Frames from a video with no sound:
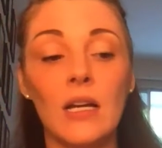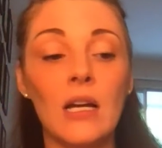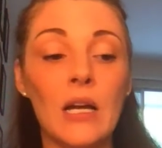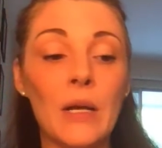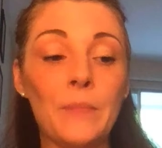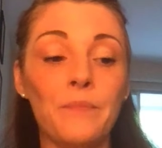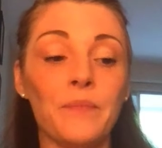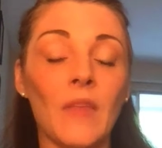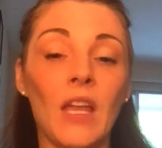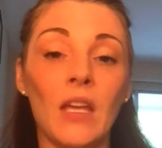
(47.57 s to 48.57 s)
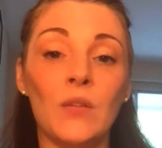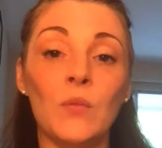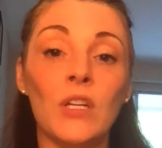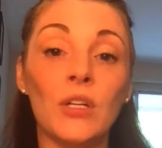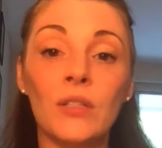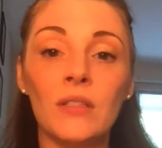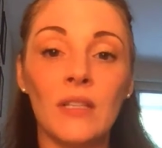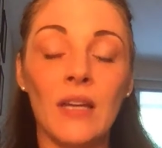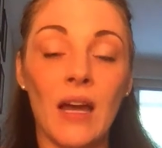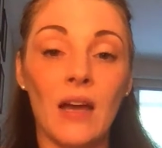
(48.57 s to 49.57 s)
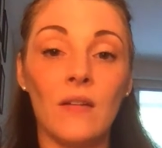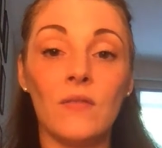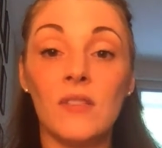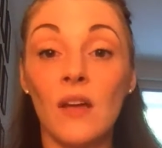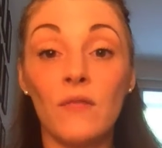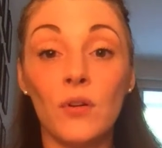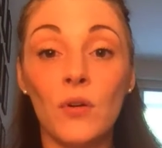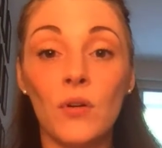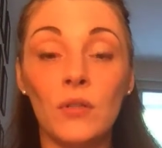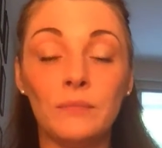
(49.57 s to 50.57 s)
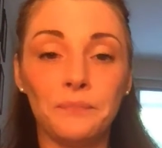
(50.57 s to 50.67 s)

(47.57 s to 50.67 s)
And we currently have several